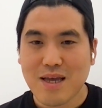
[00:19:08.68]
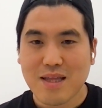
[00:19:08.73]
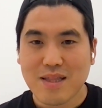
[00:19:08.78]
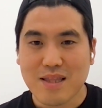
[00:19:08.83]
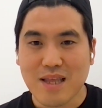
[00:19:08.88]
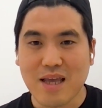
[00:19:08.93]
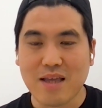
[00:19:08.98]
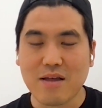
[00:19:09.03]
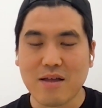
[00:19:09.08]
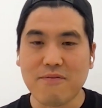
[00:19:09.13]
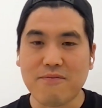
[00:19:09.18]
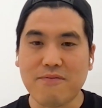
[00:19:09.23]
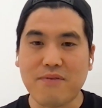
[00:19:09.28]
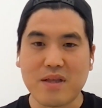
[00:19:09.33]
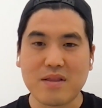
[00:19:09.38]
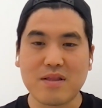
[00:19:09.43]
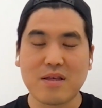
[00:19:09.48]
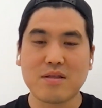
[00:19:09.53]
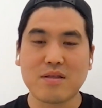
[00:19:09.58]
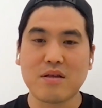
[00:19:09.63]
that
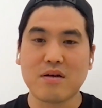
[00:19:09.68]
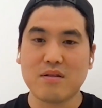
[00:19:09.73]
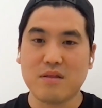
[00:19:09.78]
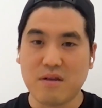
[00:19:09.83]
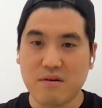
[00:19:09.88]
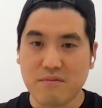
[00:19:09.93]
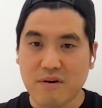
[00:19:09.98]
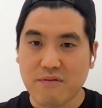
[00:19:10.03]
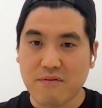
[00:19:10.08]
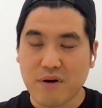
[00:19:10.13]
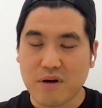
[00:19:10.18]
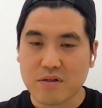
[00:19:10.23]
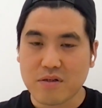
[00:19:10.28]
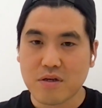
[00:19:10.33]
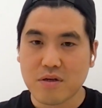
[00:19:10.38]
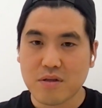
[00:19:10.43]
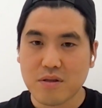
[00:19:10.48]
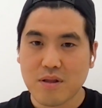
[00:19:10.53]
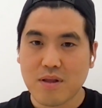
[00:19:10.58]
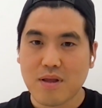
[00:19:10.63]
affecting the liver
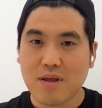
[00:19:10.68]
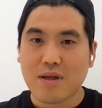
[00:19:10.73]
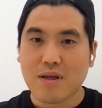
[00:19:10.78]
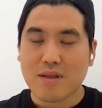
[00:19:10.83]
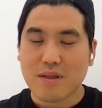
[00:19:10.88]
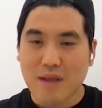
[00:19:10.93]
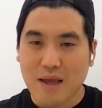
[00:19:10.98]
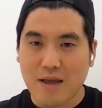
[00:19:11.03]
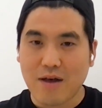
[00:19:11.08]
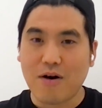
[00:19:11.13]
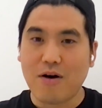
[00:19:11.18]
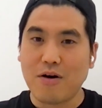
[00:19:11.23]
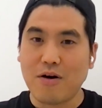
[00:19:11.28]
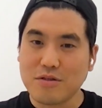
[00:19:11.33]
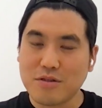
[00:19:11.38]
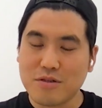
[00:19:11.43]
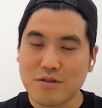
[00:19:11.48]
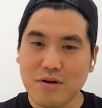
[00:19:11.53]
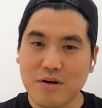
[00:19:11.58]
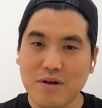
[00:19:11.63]
function that
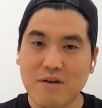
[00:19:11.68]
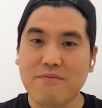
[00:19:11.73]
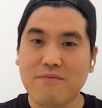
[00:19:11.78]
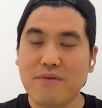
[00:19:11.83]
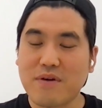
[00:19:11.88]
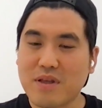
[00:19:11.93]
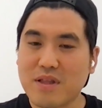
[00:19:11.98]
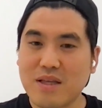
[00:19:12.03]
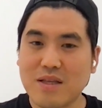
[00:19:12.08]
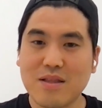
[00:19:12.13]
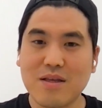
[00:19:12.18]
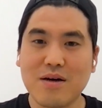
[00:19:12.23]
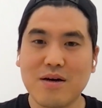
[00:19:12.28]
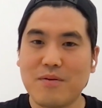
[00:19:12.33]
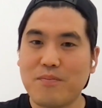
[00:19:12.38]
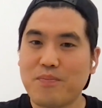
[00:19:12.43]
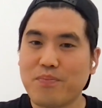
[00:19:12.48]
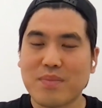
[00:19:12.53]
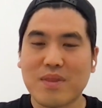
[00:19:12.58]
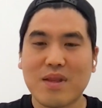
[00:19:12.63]
also affecting
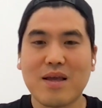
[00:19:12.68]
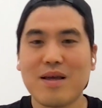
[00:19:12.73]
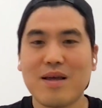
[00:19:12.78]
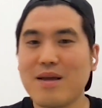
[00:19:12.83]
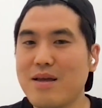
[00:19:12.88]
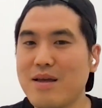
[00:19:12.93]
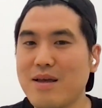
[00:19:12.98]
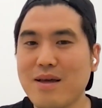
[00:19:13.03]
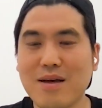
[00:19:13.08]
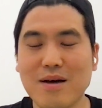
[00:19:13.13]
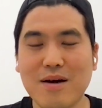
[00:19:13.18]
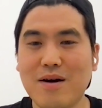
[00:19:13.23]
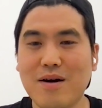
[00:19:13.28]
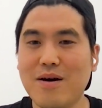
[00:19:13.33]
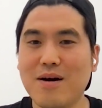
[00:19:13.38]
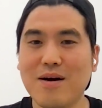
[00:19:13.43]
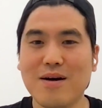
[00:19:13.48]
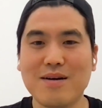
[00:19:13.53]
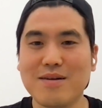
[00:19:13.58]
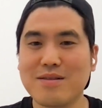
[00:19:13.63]
the
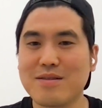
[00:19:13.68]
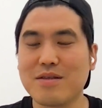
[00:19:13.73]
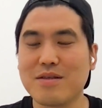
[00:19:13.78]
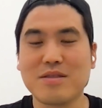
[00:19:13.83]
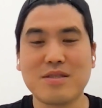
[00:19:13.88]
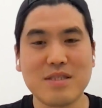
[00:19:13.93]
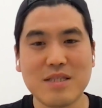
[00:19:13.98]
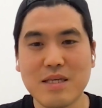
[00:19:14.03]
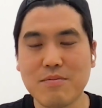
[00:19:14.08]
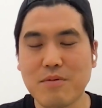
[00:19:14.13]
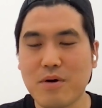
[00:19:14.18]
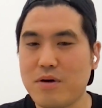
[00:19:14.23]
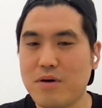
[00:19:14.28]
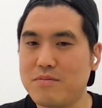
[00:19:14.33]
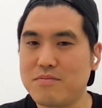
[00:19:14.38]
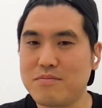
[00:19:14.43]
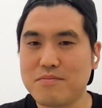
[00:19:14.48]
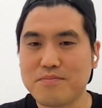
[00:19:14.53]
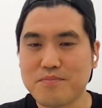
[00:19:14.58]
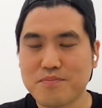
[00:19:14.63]
uh, the SIBO.
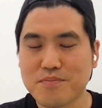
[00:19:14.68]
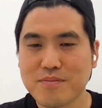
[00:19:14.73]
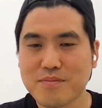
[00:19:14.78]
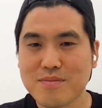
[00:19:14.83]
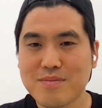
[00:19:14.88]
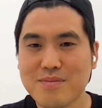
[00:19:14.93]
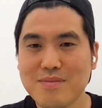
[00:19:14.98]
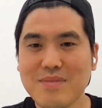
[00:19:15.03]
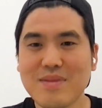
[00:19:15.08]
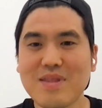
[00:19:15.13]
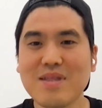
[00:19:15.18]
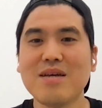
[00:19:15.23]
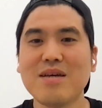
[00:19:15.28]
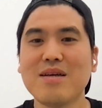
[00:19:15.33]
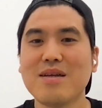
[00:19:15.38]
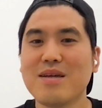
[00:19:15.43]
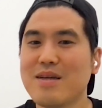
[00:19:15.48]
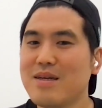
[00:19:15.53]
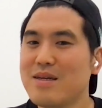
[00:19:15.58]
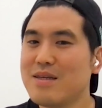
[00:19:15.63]

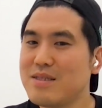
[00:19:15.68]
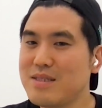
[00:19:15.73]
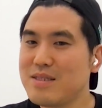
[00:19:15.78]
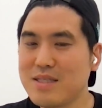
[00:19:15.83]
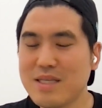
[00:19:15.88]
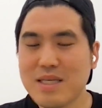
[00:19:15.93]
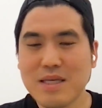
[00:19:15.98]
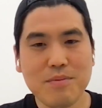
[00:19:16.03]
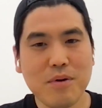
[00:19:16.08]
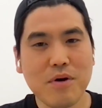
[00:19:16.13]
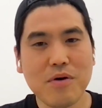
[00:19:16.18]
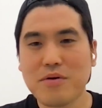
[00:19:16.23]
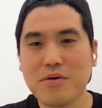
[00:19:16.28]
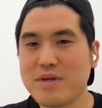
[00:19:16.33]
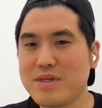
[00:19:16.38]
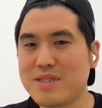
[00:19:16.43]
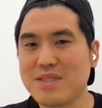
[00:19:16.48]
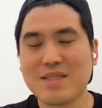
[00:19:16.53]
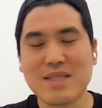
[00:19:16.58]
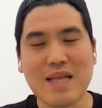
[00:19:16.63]
SIBO
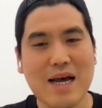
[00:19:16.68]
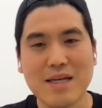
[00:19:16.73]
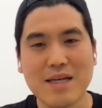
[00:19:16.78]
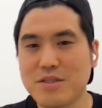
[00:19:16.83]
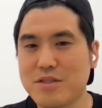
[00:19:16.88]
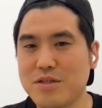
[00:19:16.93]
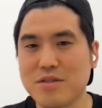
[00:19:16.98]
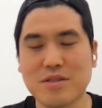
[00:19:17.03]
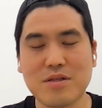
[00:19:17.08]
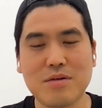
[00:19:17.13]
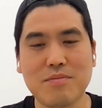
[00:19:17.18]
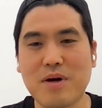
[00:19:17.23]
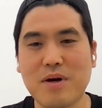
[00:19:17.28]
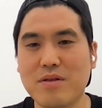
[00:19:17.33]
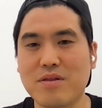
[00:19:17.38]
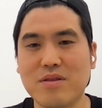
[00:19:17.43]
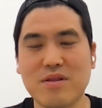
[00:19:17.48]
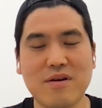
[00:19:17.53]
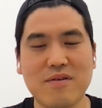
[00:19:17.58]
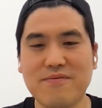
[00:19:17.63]
is not just
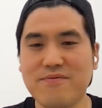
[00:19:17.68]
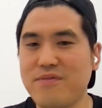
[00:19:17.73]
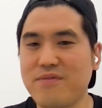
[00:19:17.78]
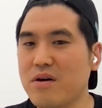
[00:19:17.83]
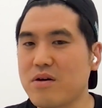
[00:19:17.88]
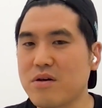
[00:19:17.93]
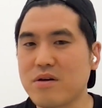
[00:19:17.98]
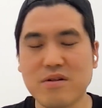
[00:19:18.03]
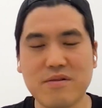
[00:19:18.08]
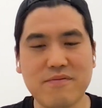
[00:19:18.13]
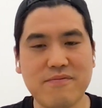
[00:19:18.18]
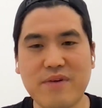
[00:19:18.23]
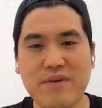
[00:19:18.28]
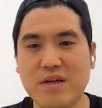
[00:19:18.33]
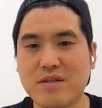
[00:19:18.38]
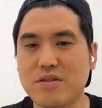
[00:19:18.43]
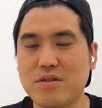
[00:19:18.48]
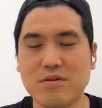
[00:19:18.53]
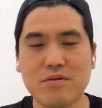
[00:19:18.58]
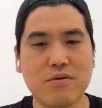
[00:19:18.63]
about the fungal
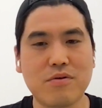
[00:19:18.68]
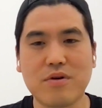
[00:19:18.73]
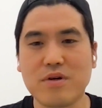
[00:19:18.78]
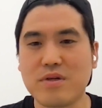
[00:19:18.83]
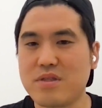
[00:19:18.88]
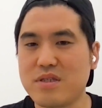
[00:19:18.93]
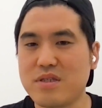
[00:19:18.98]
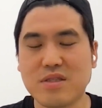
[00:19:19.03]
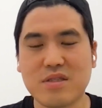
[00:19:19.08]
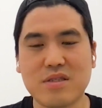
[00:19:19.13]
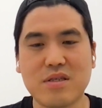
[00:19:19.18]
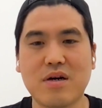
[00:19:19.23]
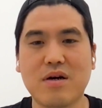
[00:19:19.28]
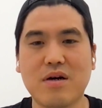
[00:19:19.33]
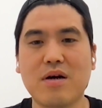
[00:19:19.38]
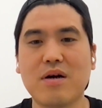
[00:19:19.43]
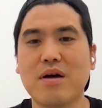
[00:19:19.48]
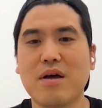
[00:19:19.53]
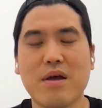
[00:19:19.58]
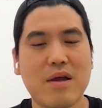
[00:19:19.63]
infection or this
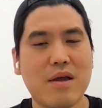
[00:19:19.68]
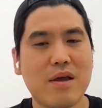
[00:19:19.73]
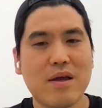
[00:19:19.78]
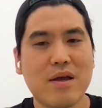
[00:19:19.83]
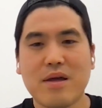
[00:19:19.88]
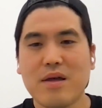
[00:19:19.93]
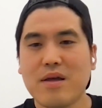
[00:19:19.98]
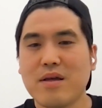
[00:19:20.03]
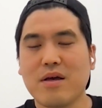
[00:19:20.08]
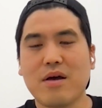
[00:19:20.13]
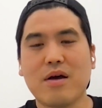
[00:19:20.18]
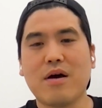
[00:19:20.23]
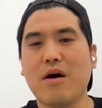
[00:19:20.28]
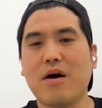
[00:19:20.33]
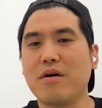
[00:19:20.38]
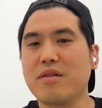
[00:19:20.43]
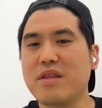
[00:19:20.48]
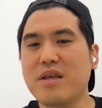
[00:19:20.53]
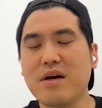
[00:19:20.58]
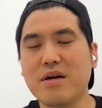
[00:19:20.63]
uh,
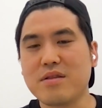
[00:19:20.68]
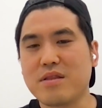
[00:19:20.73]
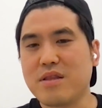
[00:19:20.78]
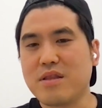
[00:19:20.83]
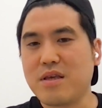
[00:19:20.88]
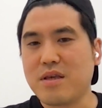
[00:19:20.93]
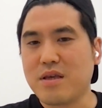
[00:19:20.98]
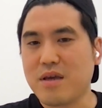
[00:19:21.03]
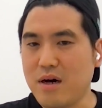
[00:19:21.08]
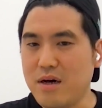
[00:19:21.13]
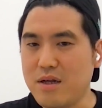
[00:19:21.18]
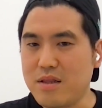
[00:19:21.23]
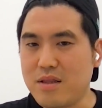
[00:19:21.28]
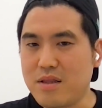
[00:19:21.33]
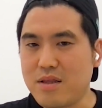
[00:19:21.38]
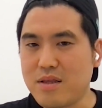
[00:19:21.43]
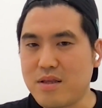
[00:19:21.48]
unhealthy gut